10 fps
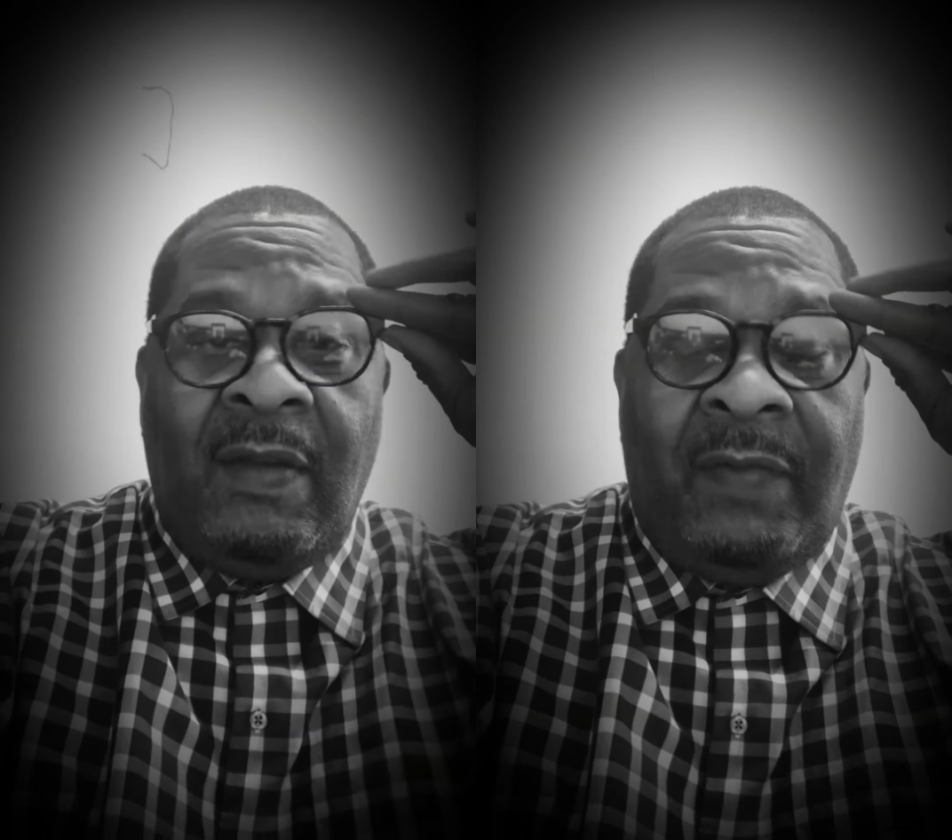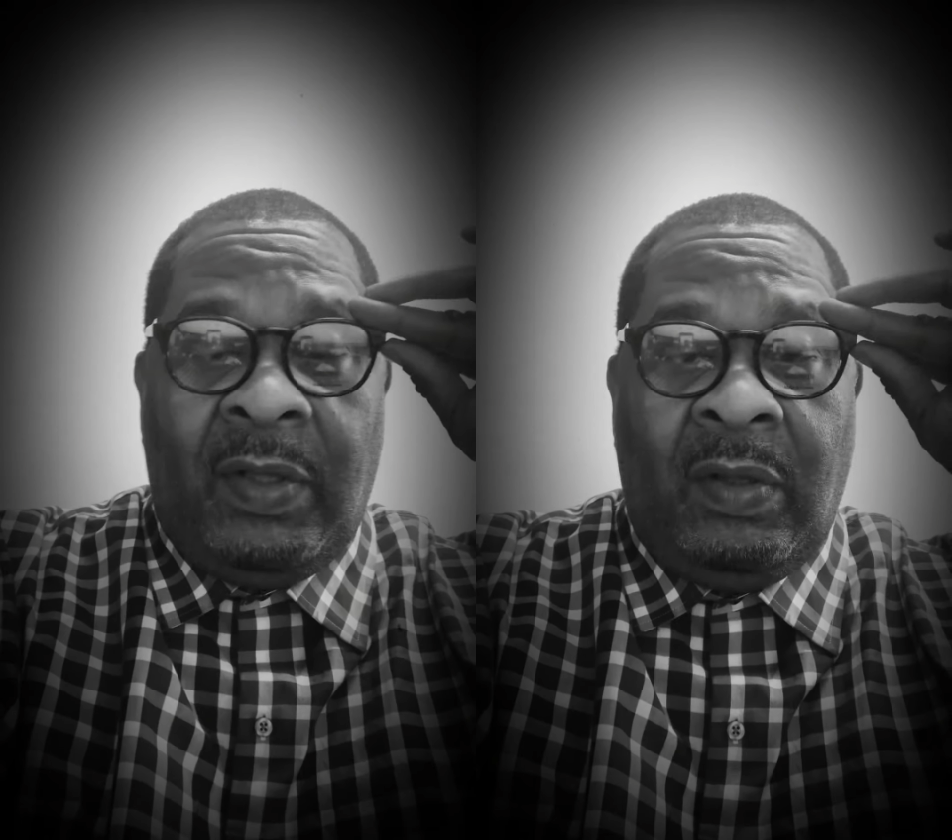
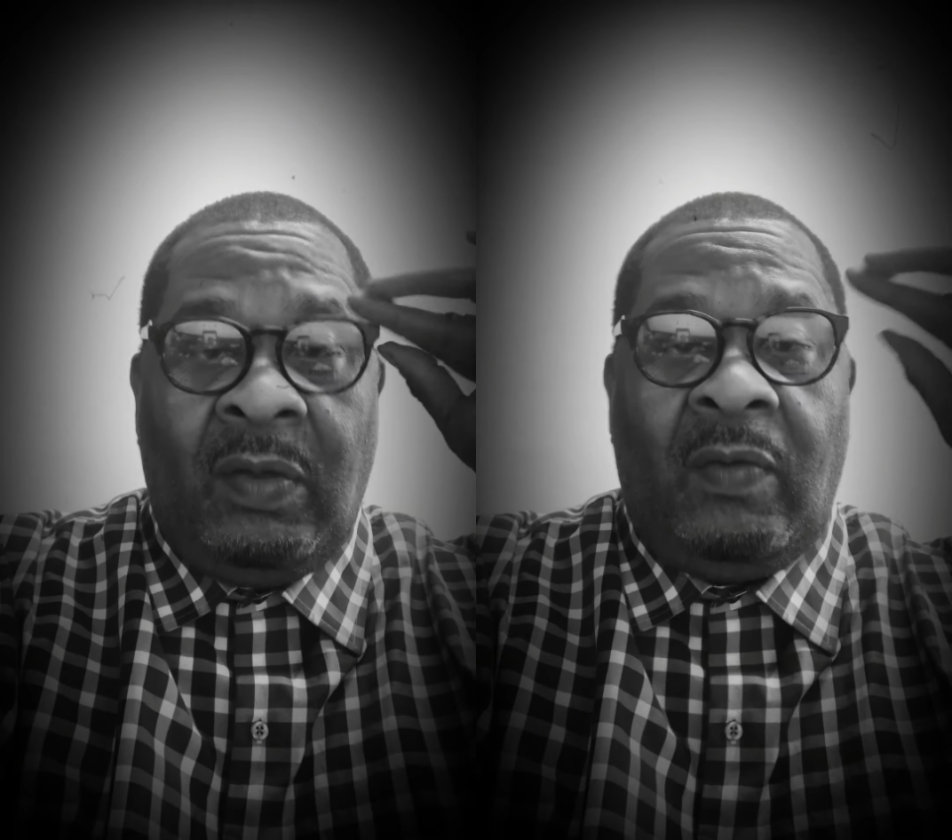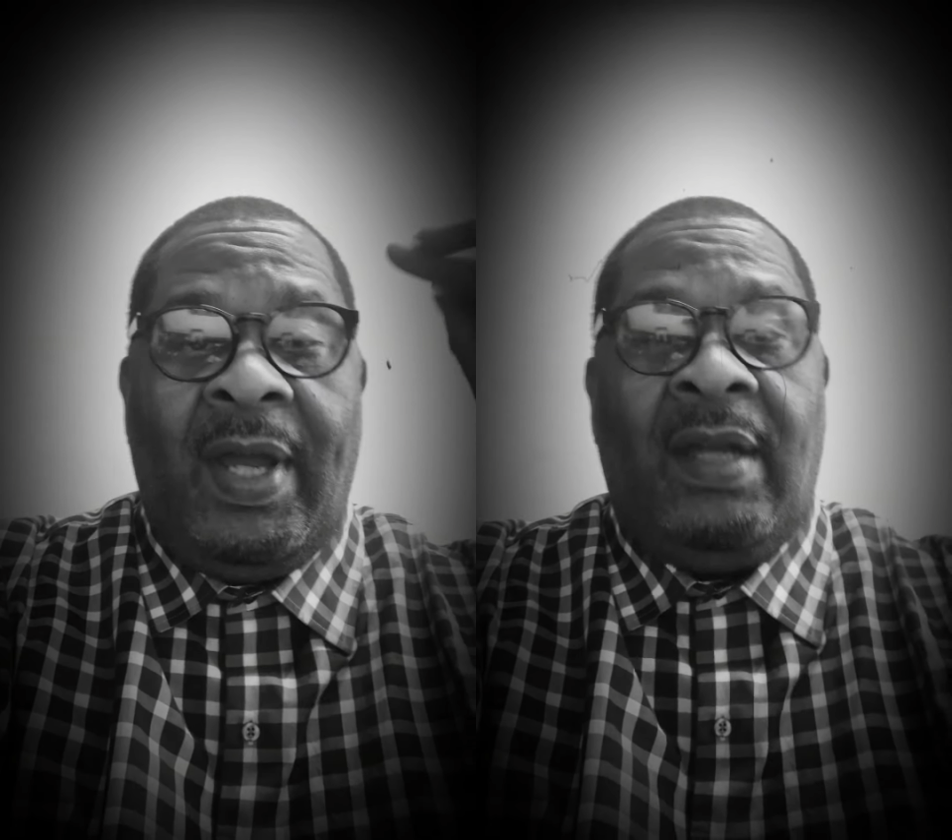their foot on
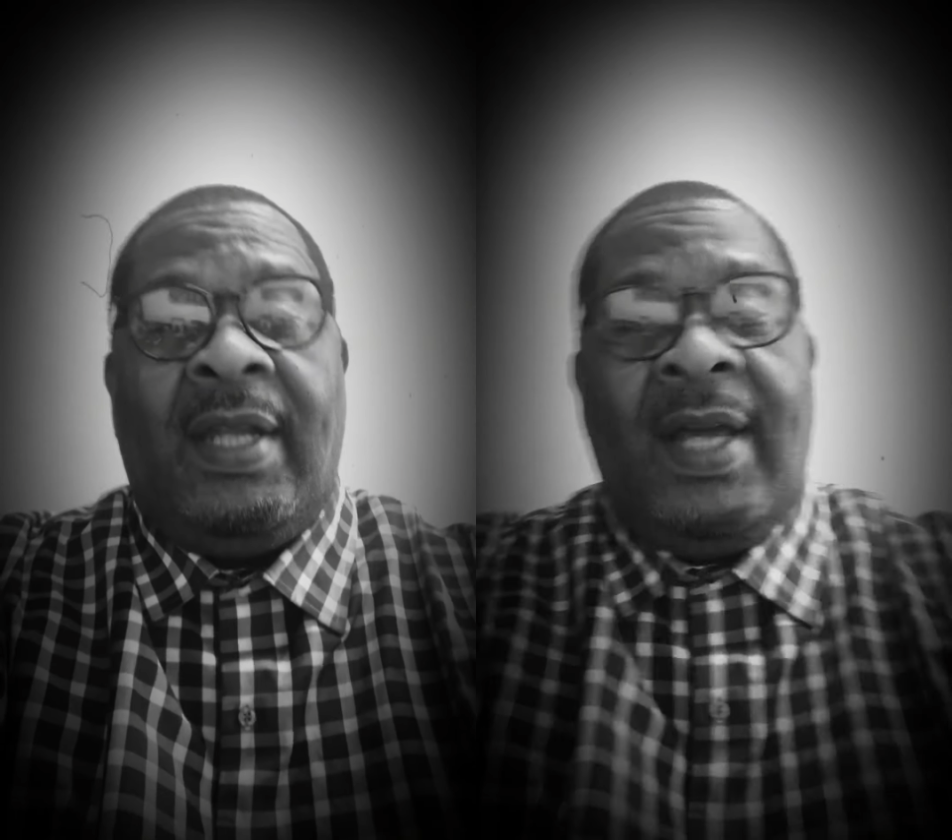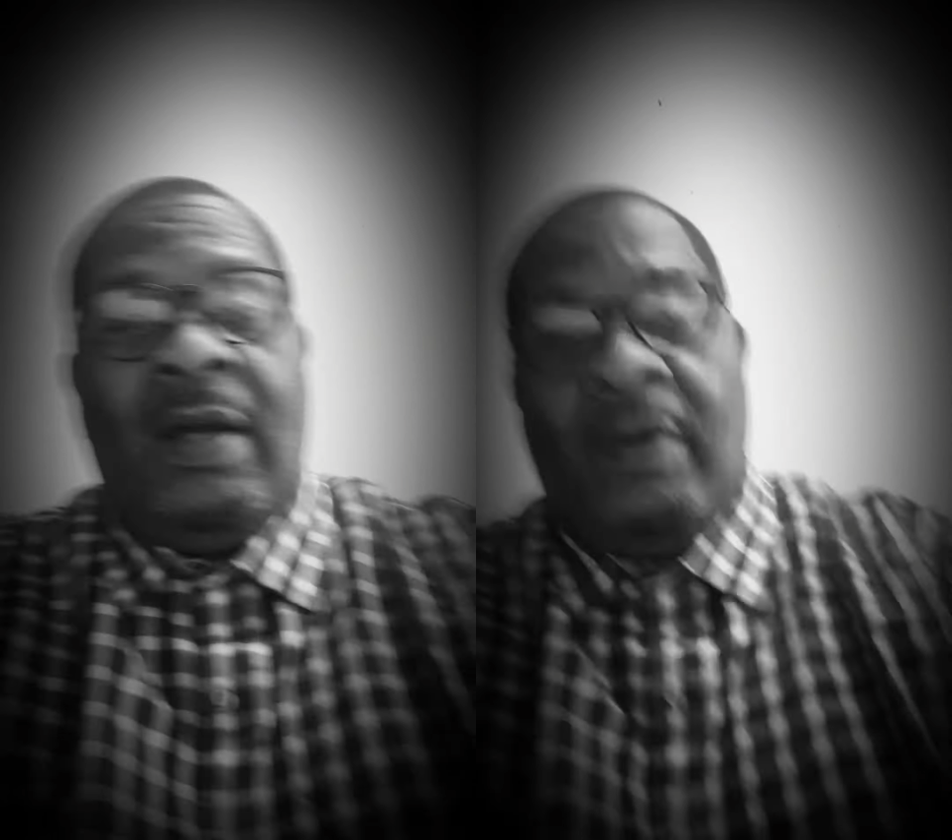the ground
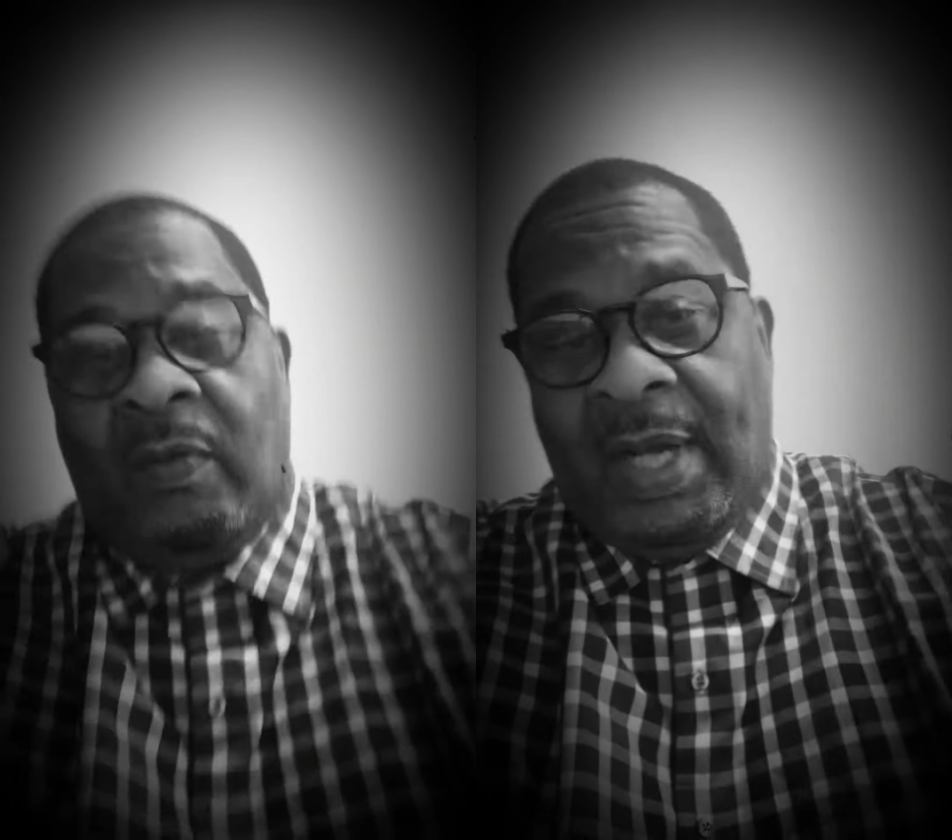and on the